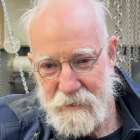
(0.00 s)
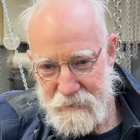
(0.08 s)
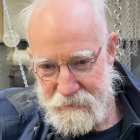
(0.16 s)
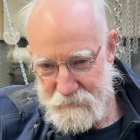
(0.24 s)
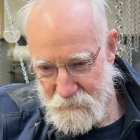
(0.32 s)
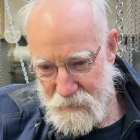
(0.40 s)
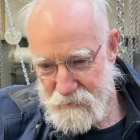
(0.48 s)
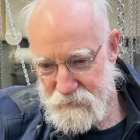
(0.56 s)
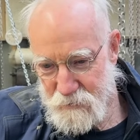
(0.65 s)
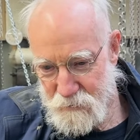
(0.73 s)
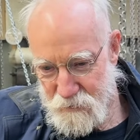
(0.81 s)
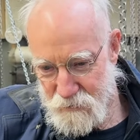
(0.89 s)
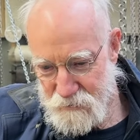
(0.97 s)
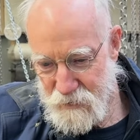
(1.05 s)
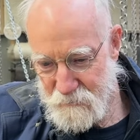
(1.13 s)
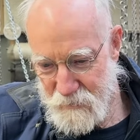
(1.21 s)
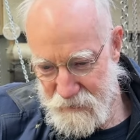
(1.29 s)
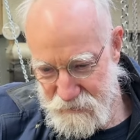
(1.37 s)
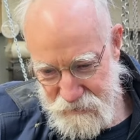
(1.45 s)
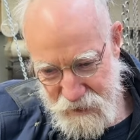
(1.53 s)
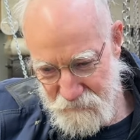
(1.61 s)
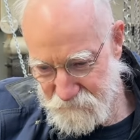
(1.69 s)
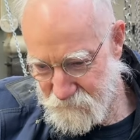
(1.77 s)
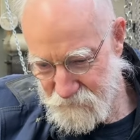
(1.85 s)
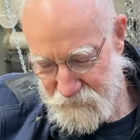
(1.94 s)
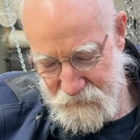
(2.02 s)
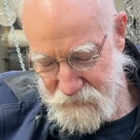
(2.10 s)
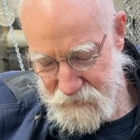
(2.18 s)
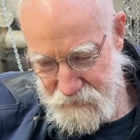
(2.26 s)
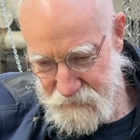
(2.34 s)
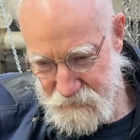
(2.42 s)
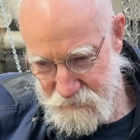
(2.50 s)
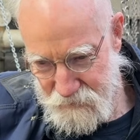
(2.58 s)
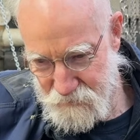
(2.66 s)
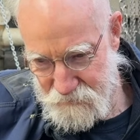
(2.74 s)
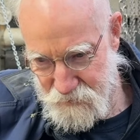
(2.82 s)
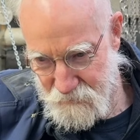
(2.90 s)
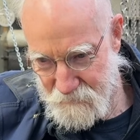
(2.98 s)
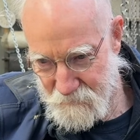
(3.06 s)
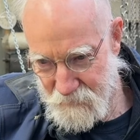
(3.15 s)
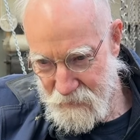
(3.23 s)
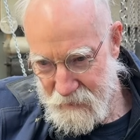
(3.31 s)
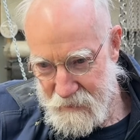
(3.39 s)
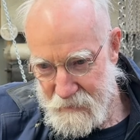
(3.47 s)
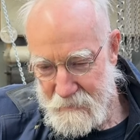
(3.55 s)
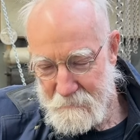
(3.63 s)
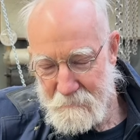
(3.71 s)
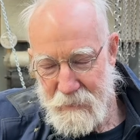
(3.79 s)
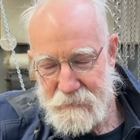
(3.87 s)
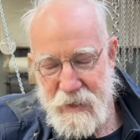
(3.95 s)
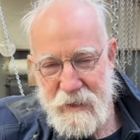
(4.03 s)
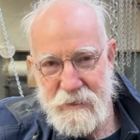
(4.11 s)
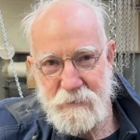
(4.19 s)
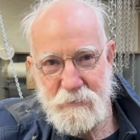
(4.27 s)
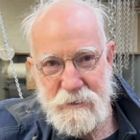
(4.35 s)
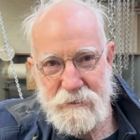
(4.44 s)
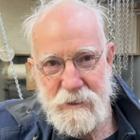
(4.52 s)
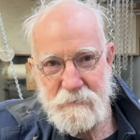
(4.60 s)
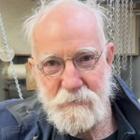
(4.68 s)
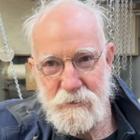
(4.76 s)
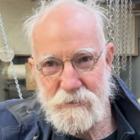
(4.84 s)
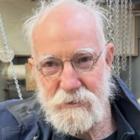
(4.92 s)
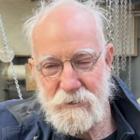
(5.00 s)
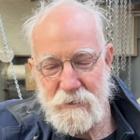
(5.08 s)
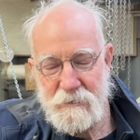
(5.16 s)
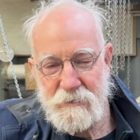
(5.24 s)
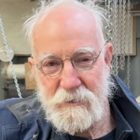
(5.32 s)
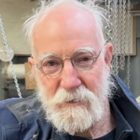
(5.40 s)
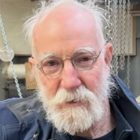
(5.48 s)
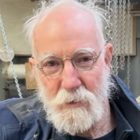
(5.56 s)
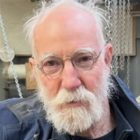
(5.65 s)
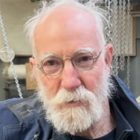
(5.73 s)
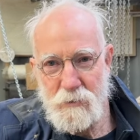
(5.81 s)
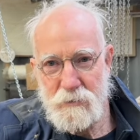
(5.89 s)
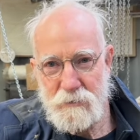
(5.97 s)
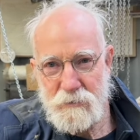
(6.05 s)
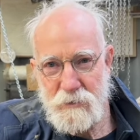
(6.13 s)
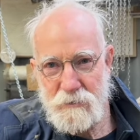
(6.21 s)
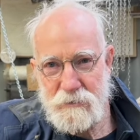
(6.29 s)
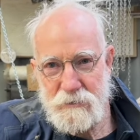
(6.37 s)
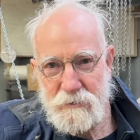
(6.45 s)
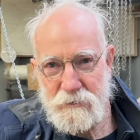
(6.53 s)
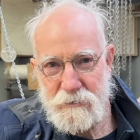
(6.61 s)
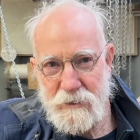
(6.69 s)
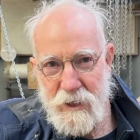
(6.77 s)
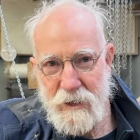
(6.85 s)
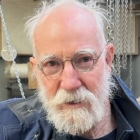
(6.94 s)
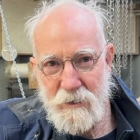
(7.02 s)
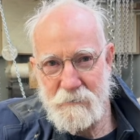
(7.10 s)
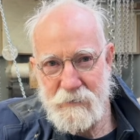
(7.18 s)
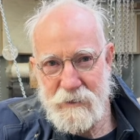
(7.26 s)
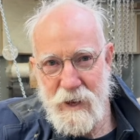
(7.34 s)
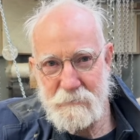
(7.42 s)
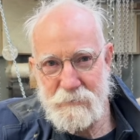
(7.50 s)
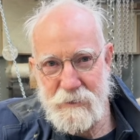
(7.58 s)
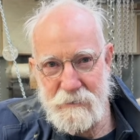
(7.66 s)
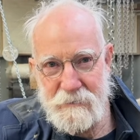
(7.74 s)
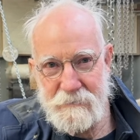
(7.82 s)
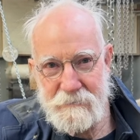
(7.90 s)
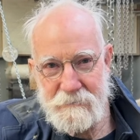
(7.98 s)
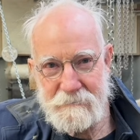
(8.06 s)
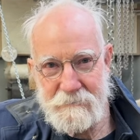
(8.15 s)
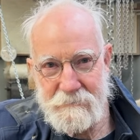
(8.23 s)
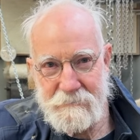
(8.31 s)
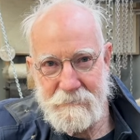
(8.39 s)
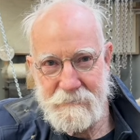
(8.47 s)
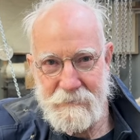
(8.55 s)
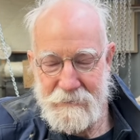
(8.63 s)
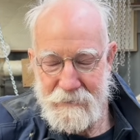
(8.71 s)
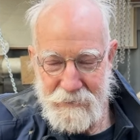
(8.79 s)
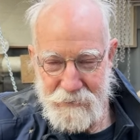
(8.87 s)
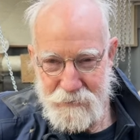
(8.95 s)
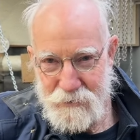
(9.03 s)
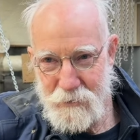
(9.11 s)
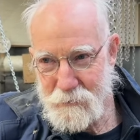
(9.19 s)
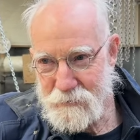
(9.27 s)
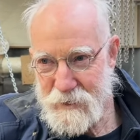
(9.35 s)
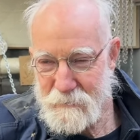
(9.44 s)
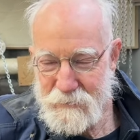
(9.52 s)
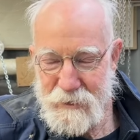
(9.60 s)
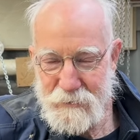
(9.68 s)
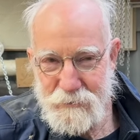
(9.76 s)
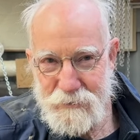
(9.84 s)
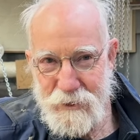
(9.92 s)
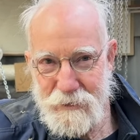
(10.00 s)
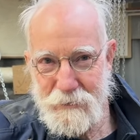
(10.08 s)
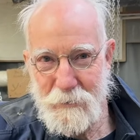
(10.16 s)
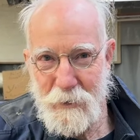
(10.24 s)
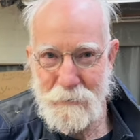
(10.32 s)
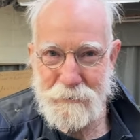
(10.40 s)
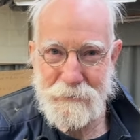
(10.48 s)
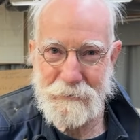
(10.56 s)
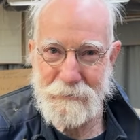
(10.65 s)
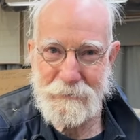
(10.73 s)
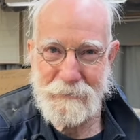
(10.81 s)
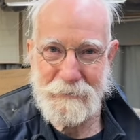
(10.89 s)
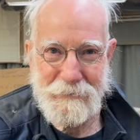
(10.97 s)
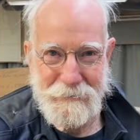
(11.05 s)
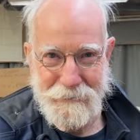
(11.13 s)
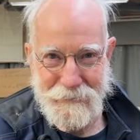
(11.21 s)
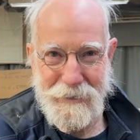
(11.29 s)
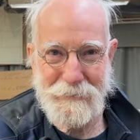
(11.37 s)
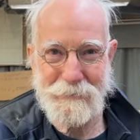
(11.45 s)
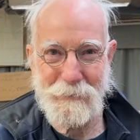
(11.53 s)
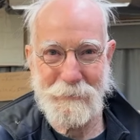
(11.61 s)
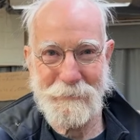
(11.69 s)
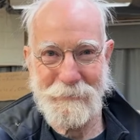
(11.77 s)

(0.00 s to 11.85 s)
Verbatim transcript: The ones who cut them herself, he didn't cut them. But then the question was, who cut the hair of the captain. So, something to think about. Thank you.